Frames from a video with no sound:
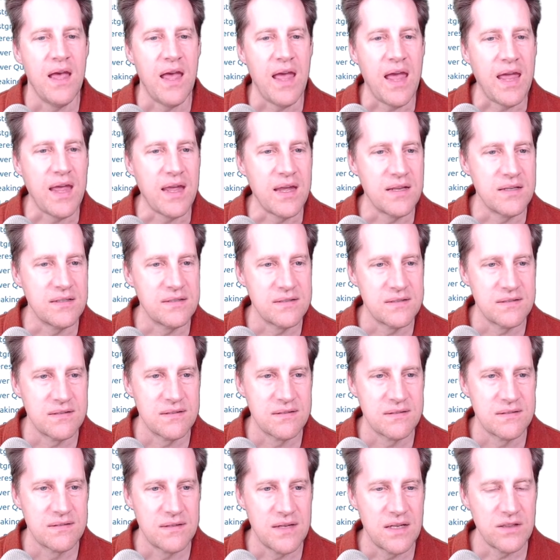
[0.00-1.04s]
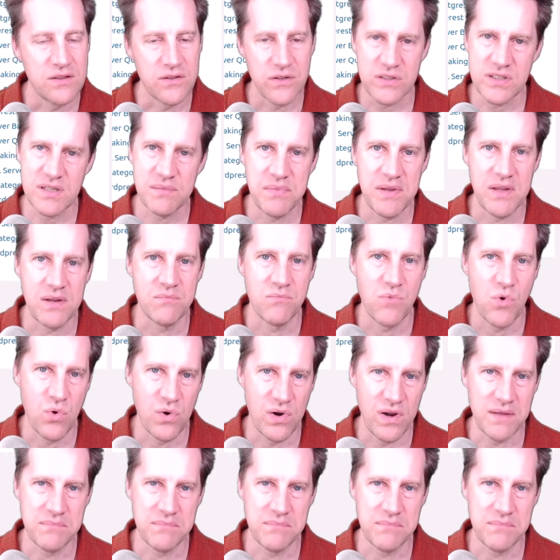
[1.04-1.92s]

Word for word: And it looked to be more